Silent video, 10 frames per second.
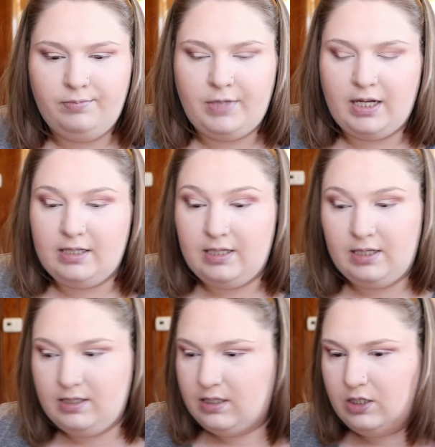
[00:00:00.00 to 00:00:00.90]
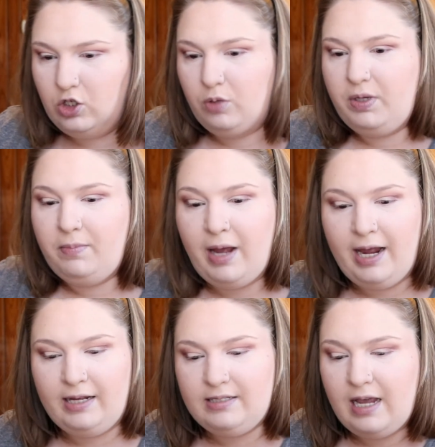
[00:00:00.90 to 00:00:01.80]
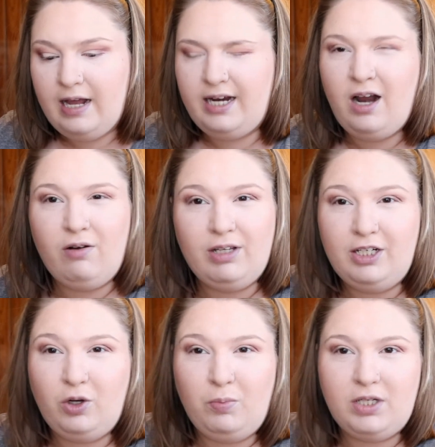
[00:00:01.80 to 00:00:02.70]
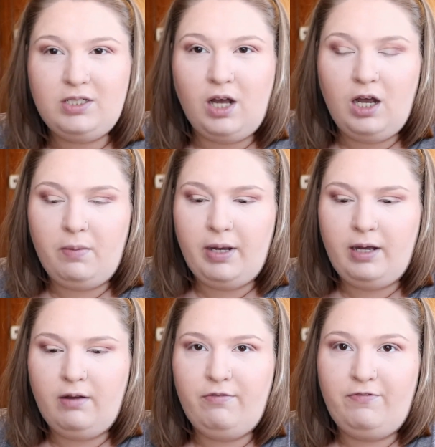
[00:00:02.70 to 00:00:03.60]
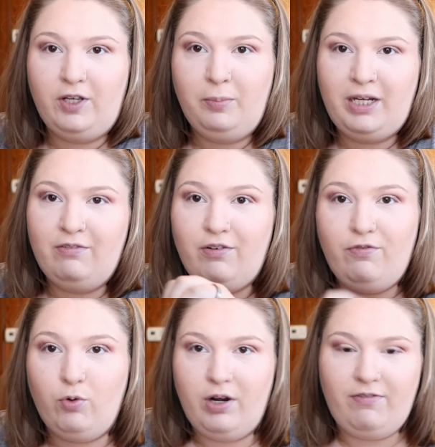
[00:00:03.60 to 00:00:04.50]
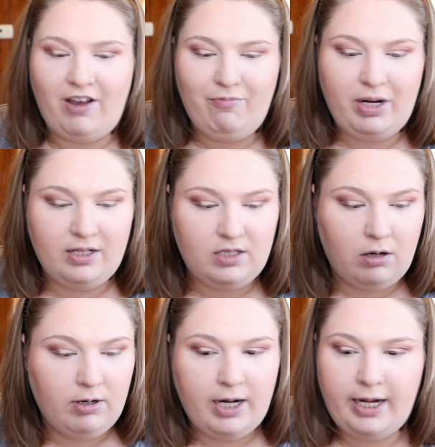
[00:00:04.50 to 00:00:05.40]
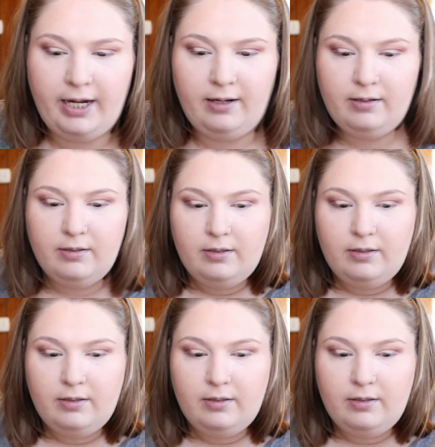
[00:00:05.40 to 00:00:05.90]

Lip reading: Like I said, this is a little bit of my anxiety, not really knowing what to talk about, filming for 45 minutes already,